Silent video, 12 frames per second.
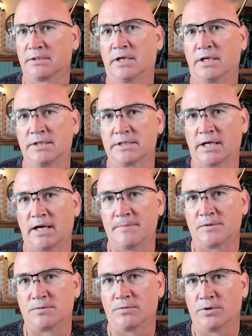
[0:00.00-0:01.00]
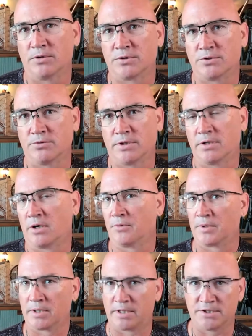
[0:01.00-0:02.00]
a lot of the times when we're doing our
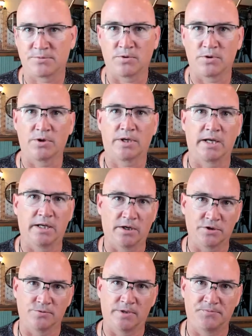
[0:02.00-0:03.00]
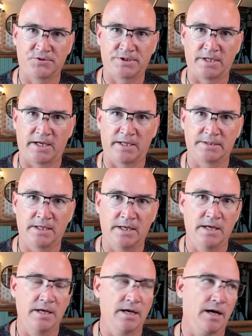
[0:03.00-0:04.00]
release work in our dream state
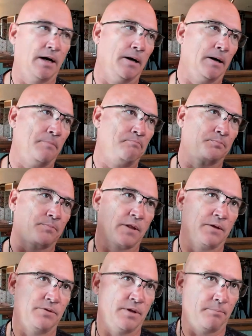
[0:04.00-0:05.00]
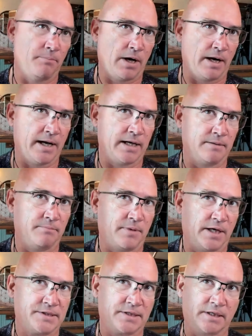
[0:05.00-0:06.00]
um the mind
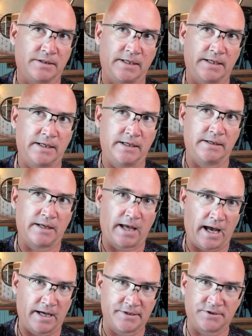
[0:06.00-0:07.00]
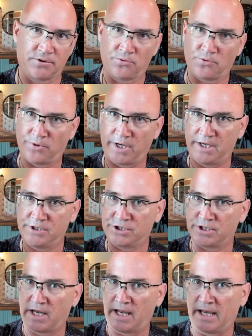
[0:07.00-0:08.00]
basically has to
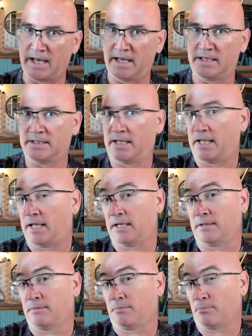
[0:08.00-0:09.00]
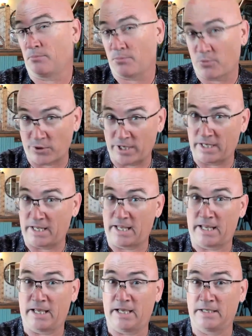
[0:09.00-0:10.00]
reach and and bring
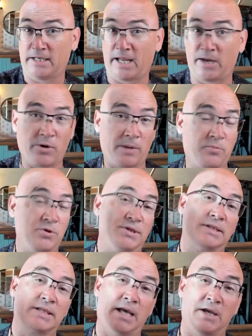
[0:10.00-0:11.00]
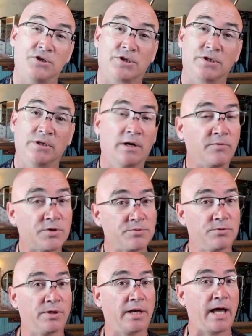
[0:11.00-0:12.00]
in a representation of what's
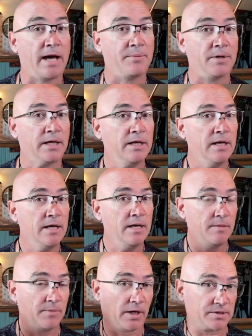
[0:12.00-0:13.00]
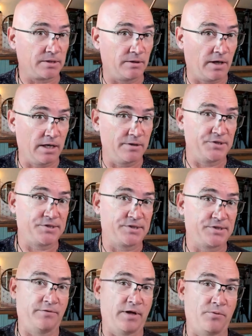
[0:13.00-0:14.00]
really happening because a lot of the
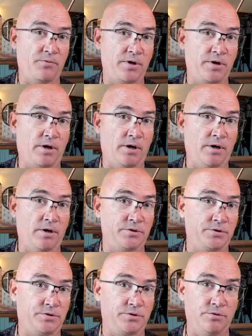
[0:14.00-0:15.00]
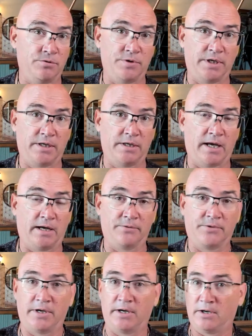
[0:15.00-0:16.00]
stuff that we are doing
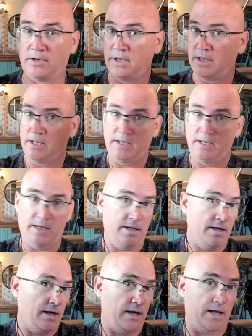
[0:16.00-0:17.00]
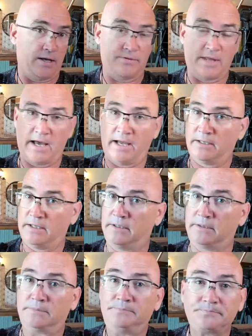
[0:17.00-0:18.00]
out there in that
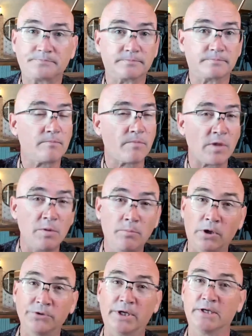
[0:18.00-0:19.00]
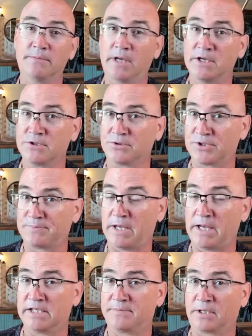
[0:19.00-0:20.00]
multidimensional
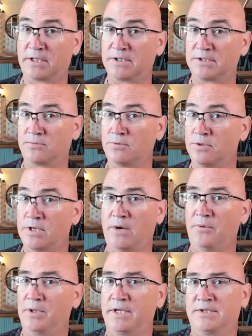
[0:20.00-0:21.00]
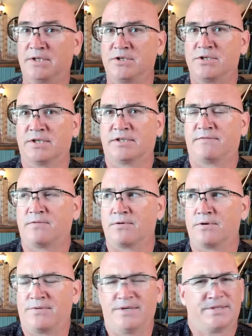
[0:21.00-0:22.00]
space because we're not releasing just
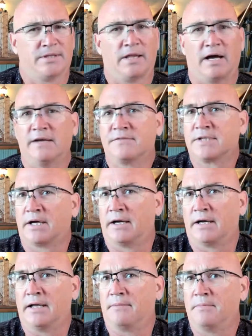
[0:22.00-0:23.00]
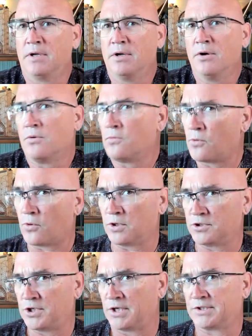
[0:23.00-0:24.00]
for this lifetime or
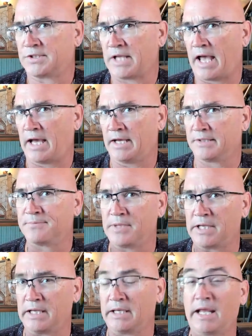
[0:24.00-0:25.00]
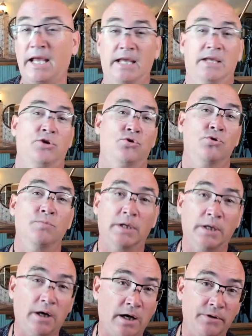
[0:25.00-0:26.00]
just as being a
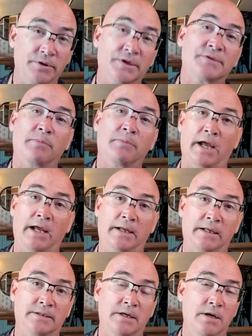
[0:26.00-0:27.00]
human on this planet.